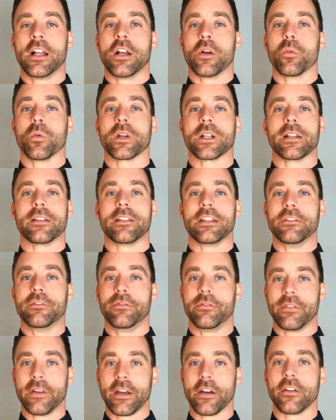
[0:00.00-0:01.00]
We're going to see
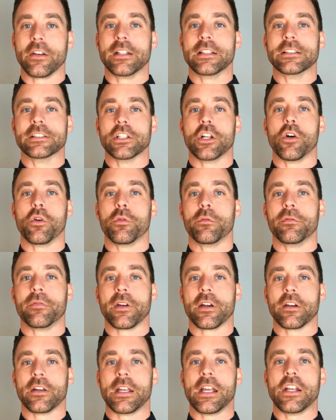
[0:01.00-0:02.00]
very low
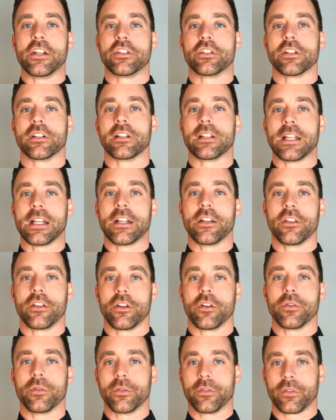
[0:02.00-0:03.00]
variation in
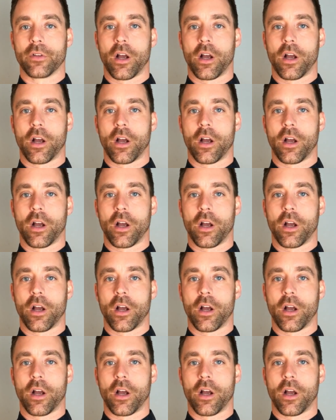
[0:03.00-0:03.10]
those